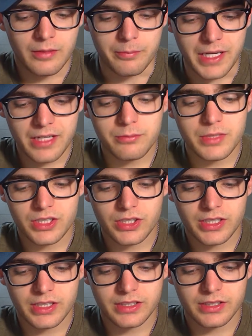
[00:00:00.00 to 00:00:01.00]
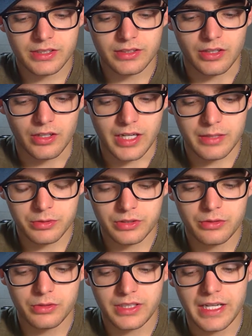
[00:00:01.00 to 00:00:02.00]
Manned missions are able
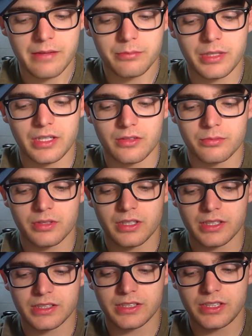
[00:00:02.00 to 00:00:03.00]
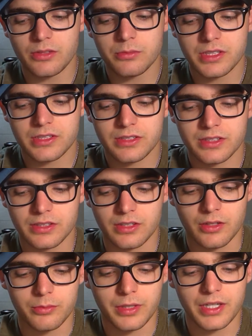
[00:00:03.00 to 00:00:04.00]
to adapt better because humans
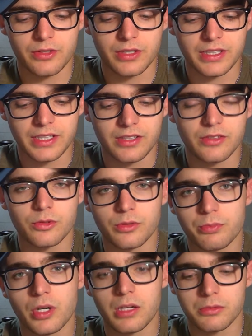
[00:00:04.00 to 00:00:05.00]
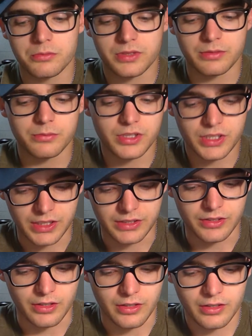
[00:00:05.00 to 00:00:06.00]
are better at dealing with problems than
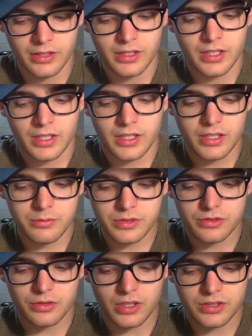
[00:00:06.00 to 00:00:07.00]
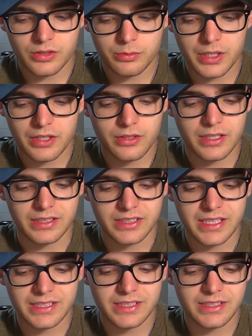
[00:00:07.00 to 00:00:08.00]
machines are. Humans are also better at
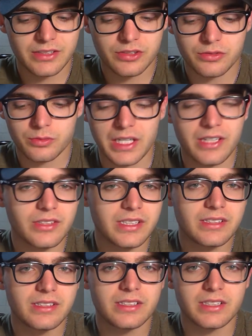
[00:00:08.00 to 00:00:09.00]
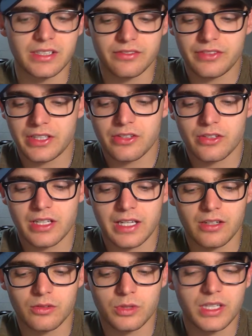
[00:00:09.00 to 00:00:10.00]
assessing their surroundings and figuring
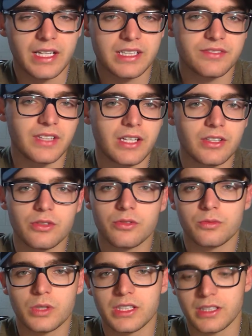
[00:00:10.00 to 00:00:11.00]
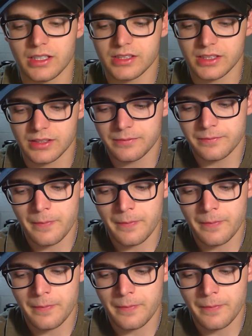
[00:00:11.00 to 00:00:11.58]
out what has value and what doesn't.